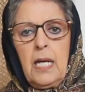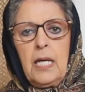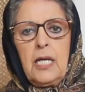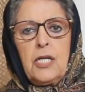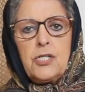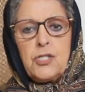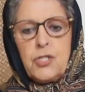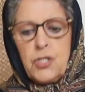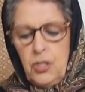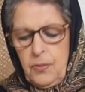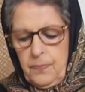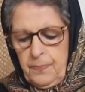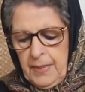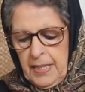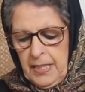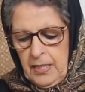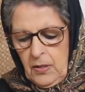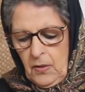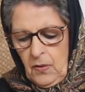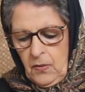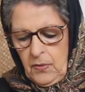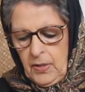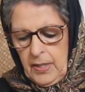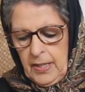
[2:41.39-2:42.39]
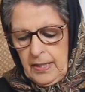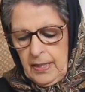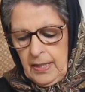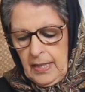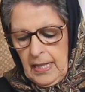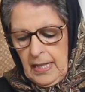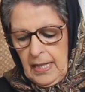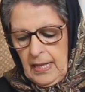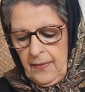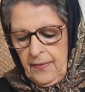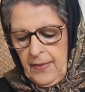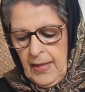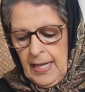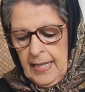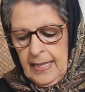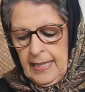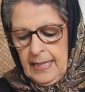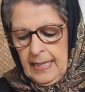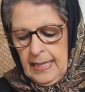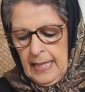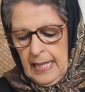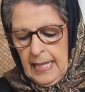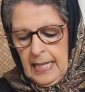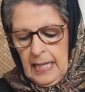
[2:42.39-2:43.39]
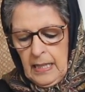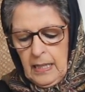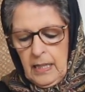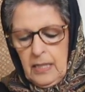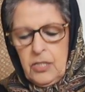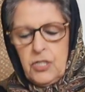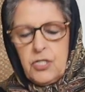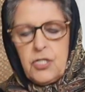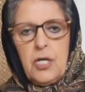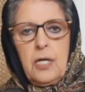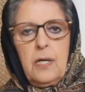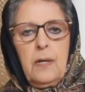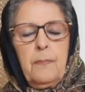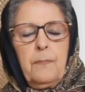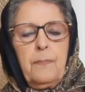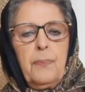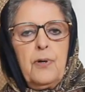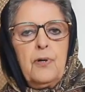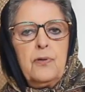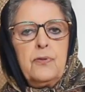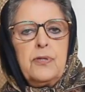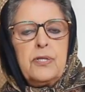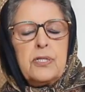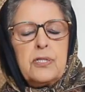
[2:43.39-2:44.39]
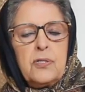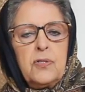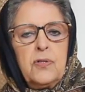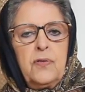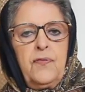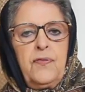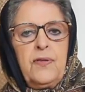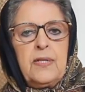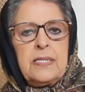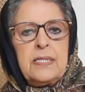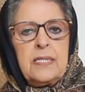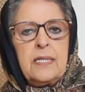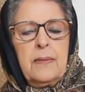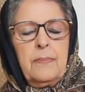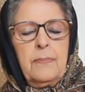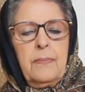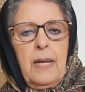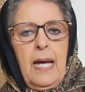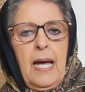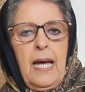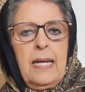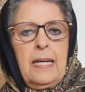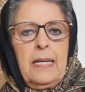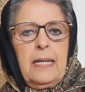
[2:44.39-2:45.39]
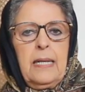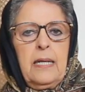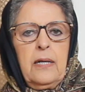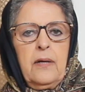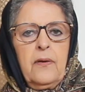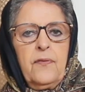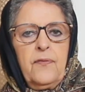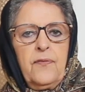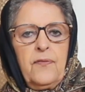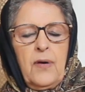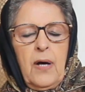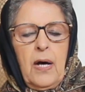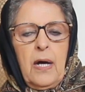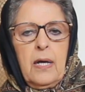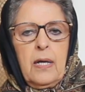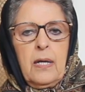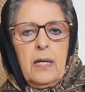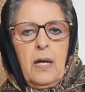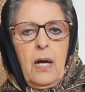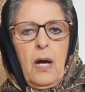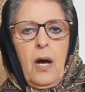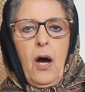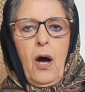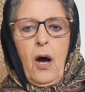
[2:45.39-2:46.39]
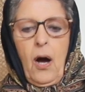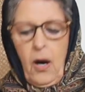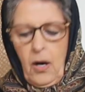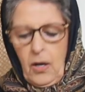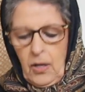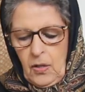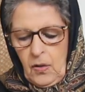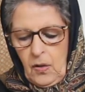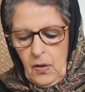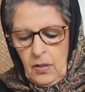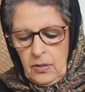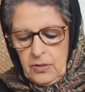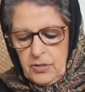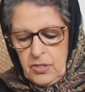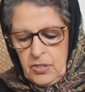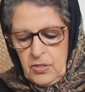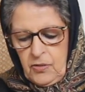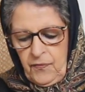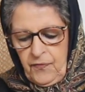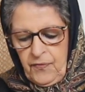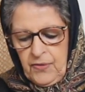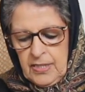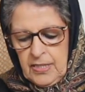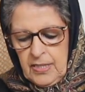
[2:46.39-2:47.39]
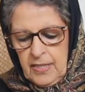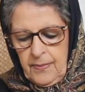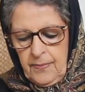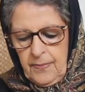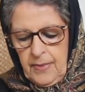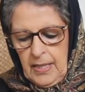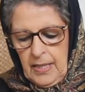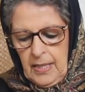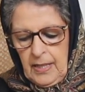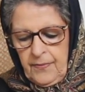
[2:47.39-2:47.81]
It should be noted that in English, both Sufism and Irfan are called Sufism.